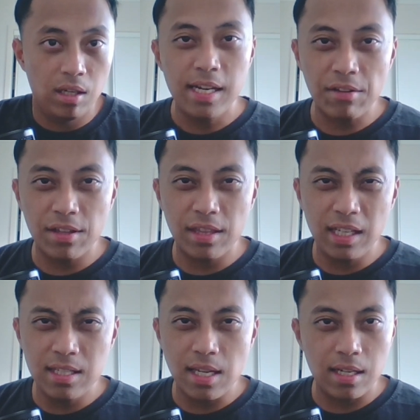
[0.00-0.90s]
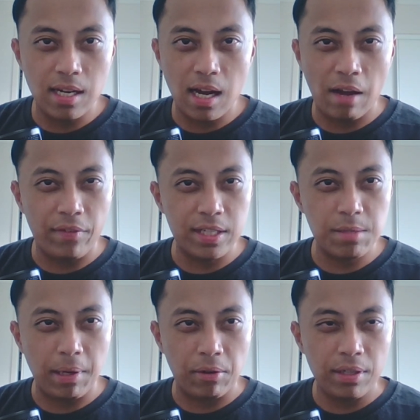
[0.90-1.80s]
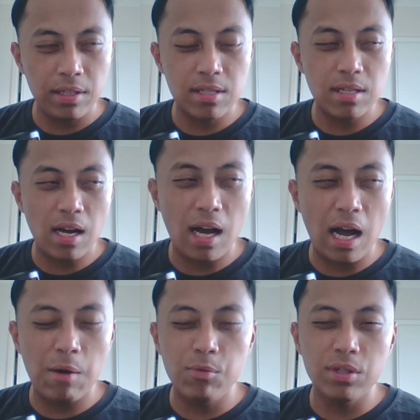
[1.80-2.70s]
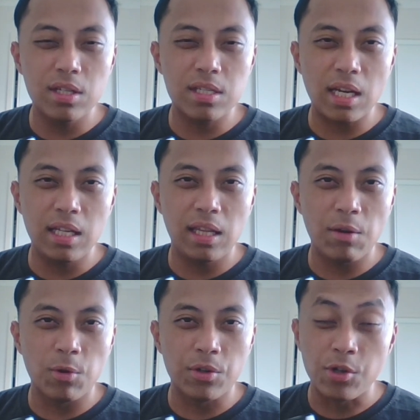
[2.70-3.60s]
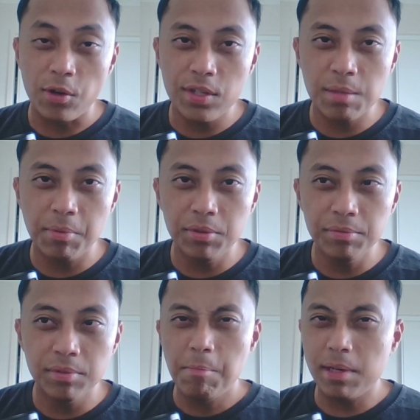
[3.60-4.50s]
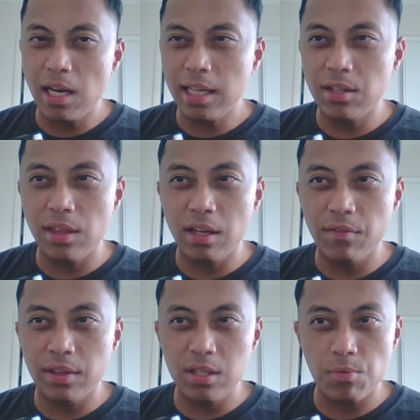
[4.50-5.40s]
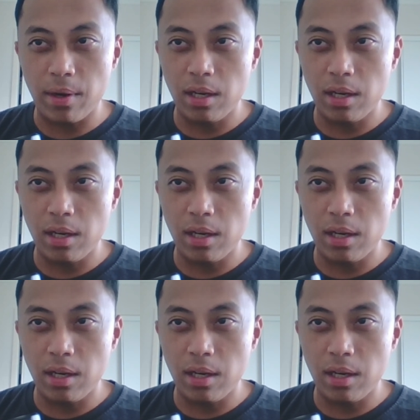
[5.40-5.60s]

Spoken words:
Now, the things that I've experienced, I wouldn't say they were noticeable, but I like to think of it this way.